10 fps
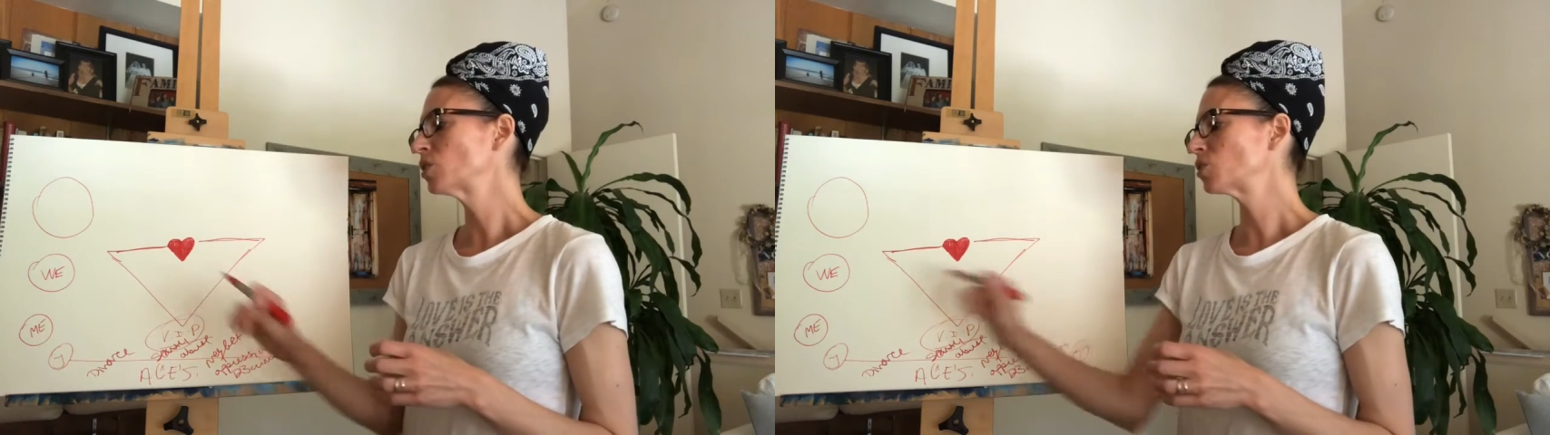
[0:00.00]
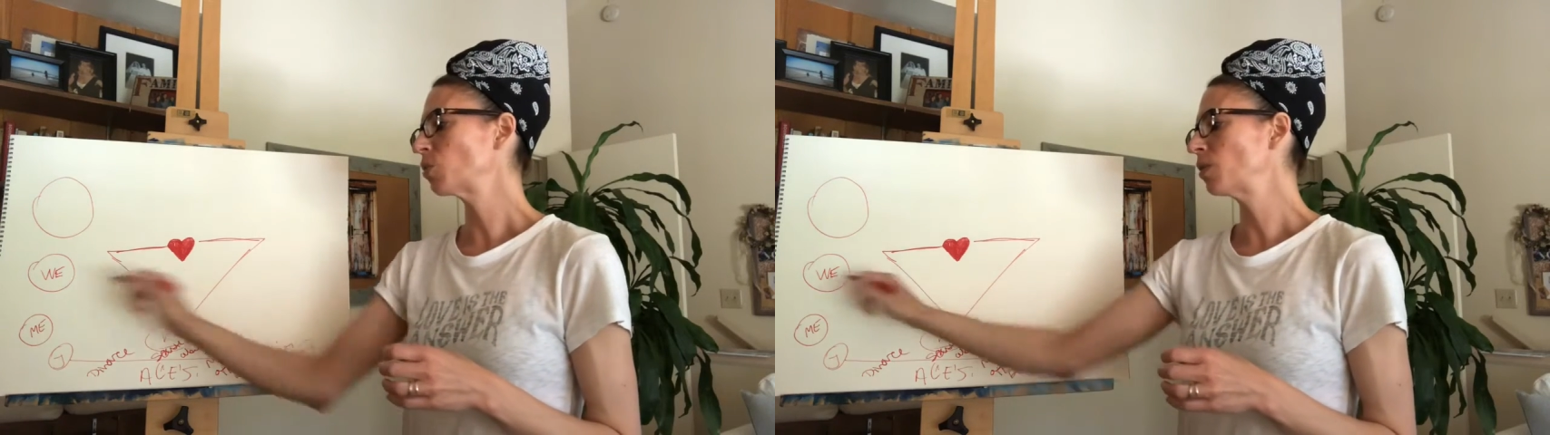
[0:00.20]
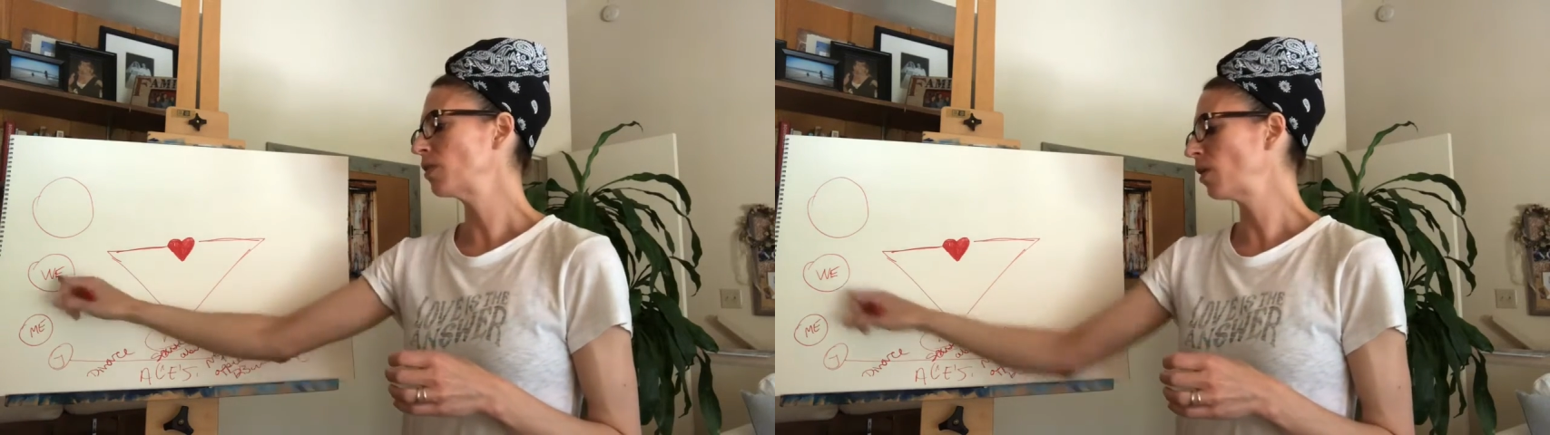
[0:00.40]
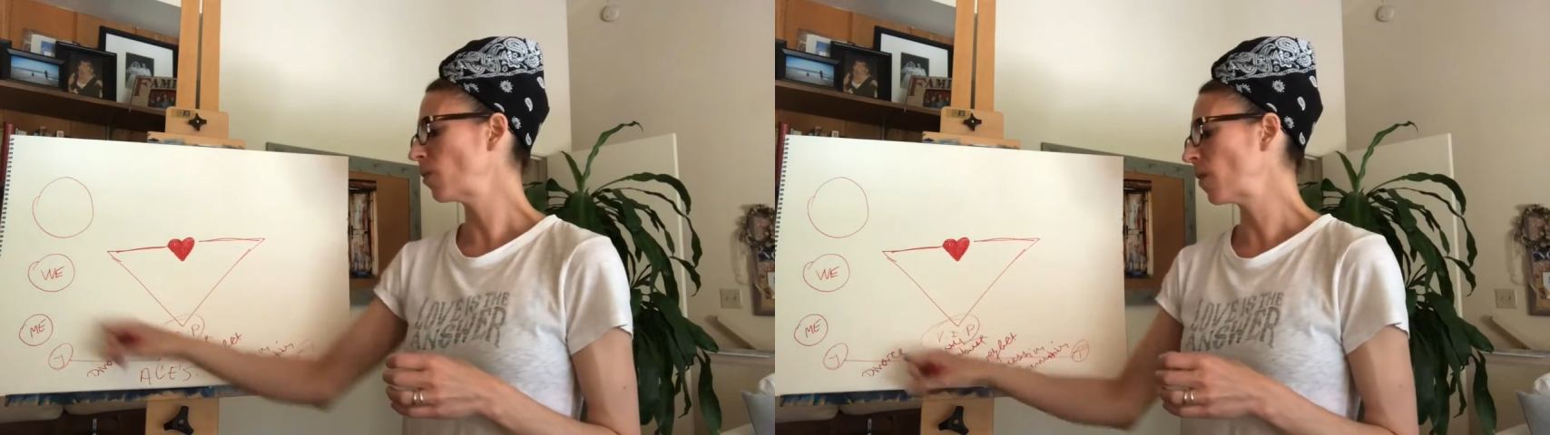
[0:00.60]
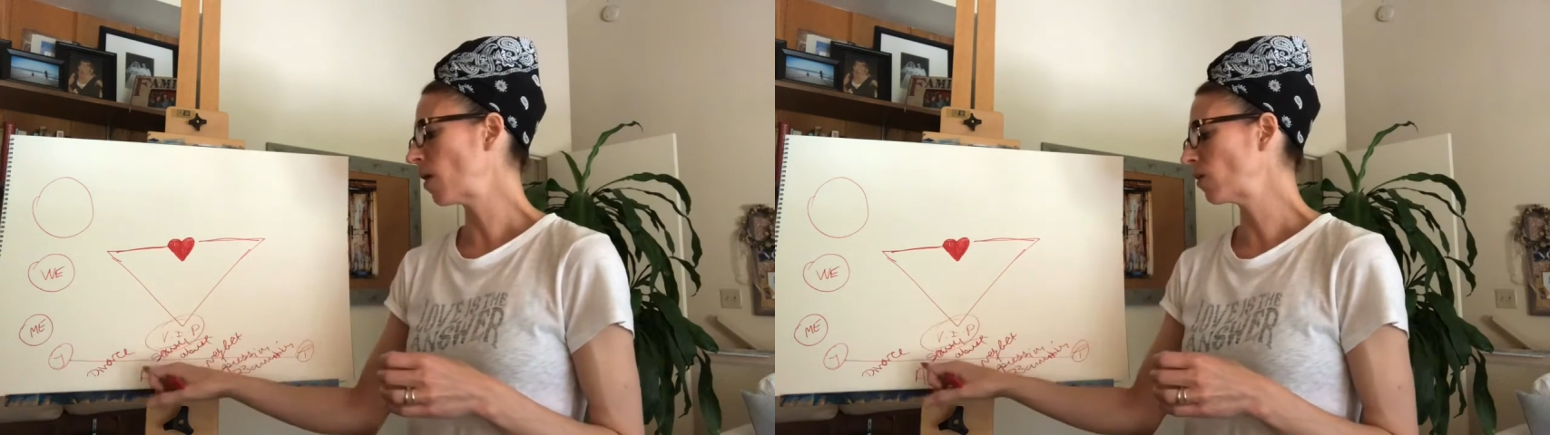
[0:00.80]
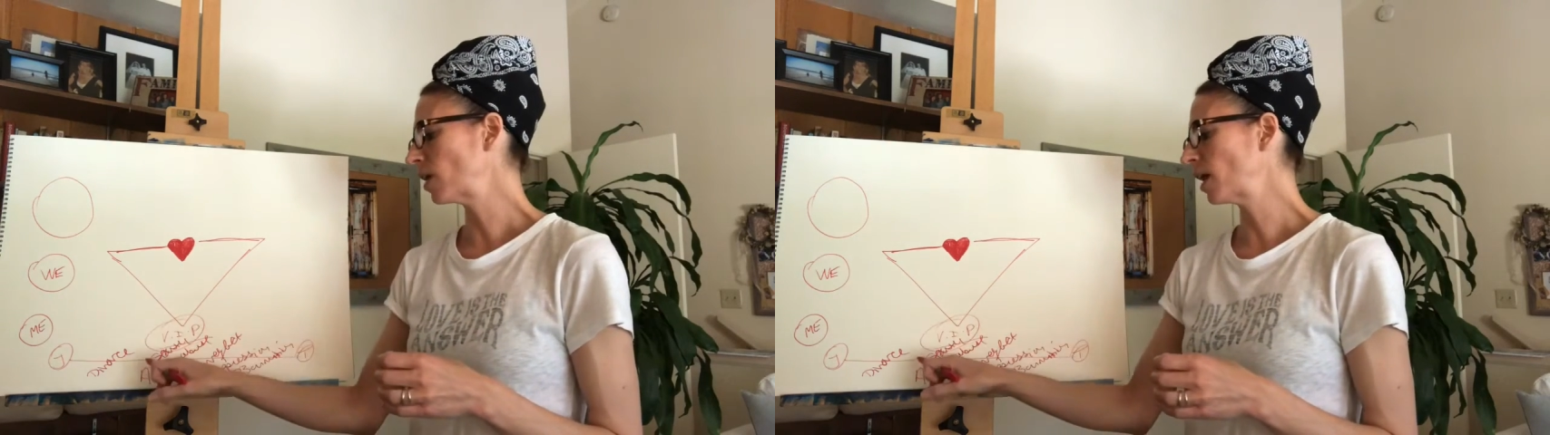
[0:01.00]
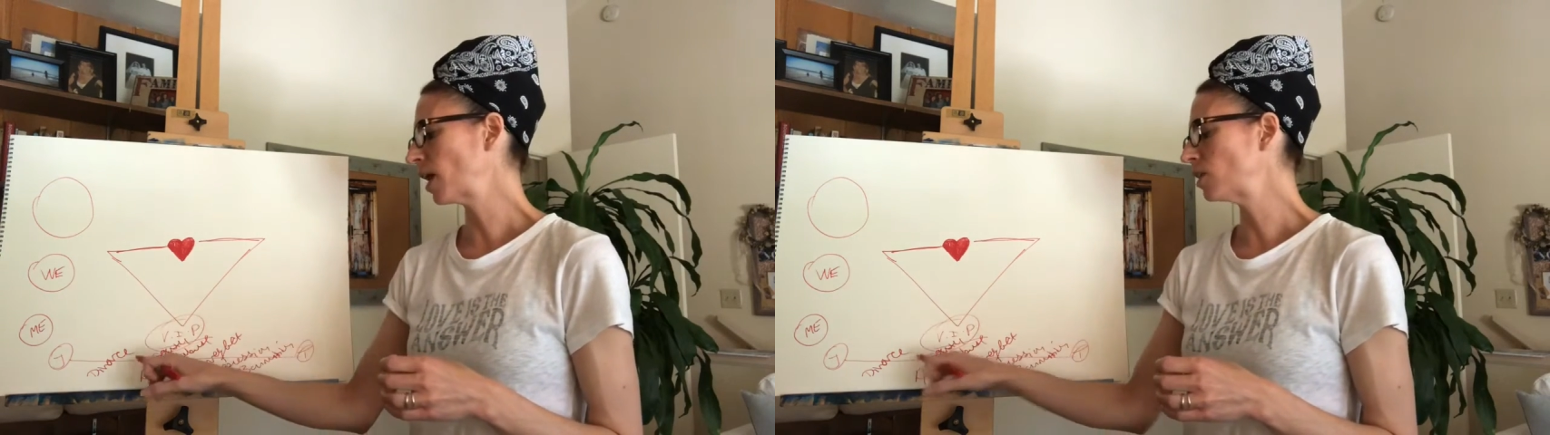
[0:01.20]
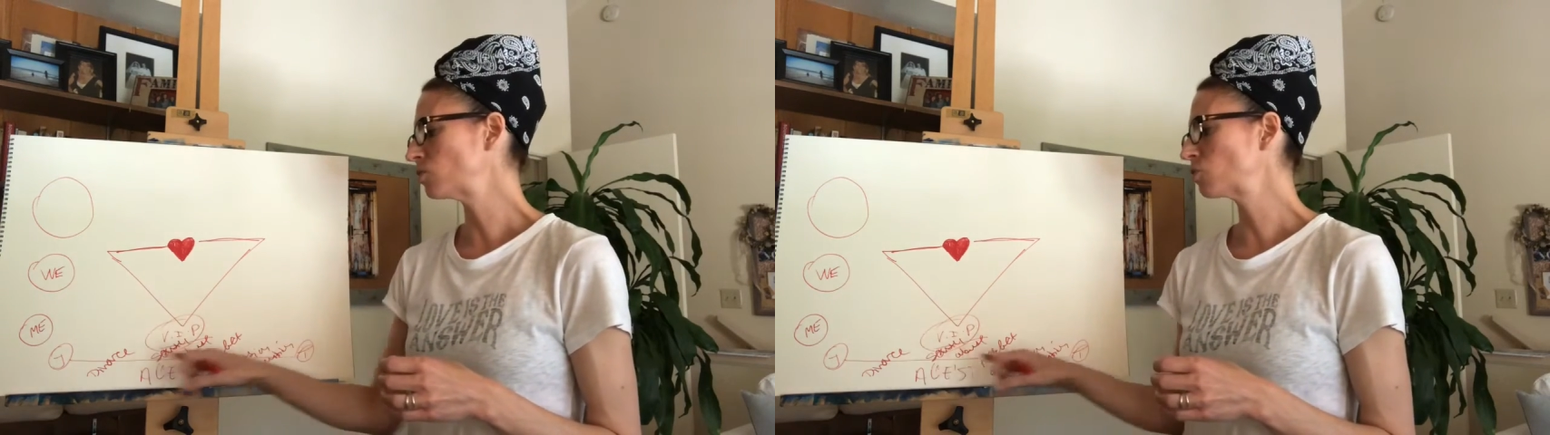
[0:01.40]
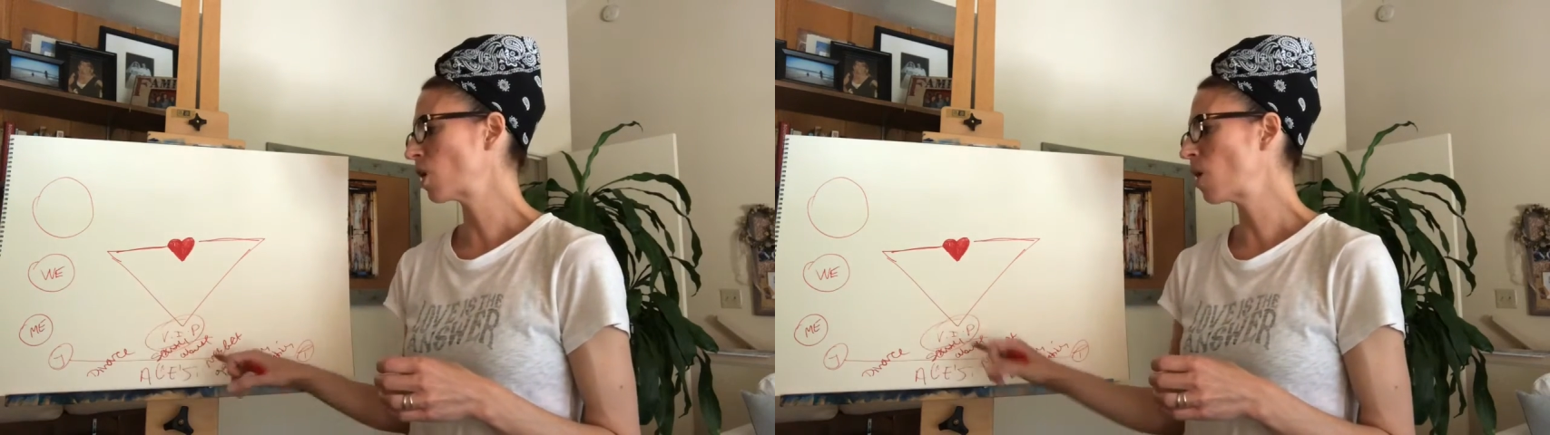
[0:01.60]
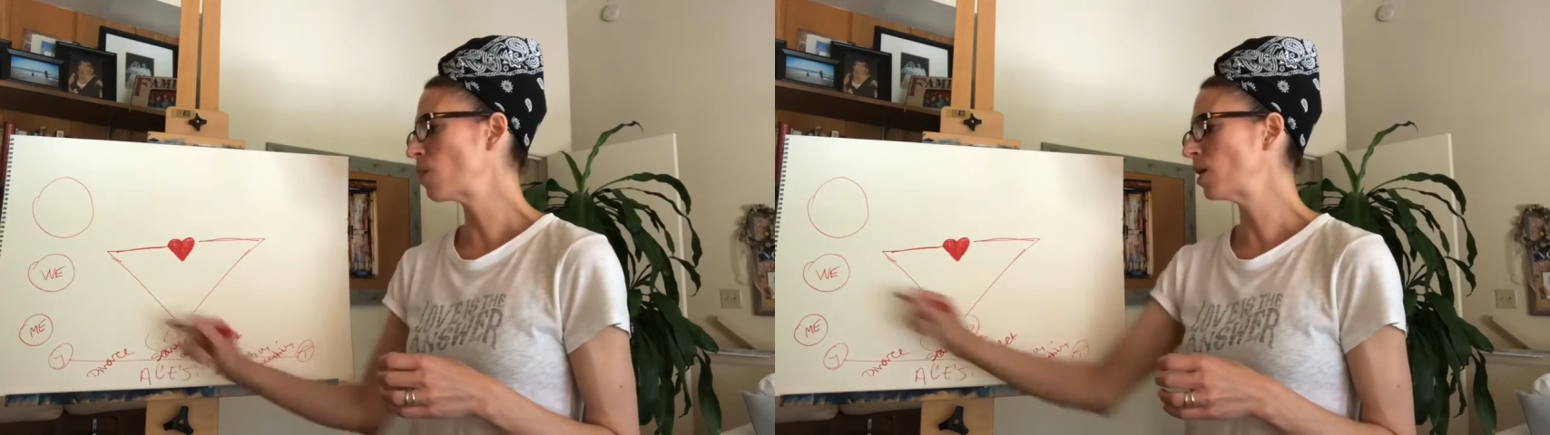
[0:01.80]
So when we think about, again,
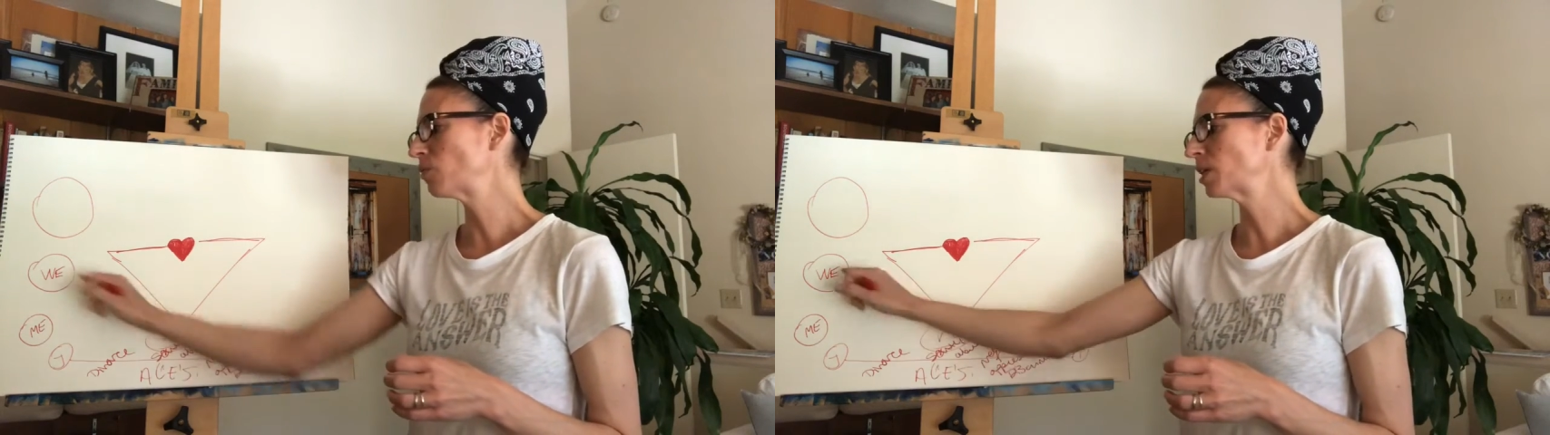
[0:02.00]
trauma in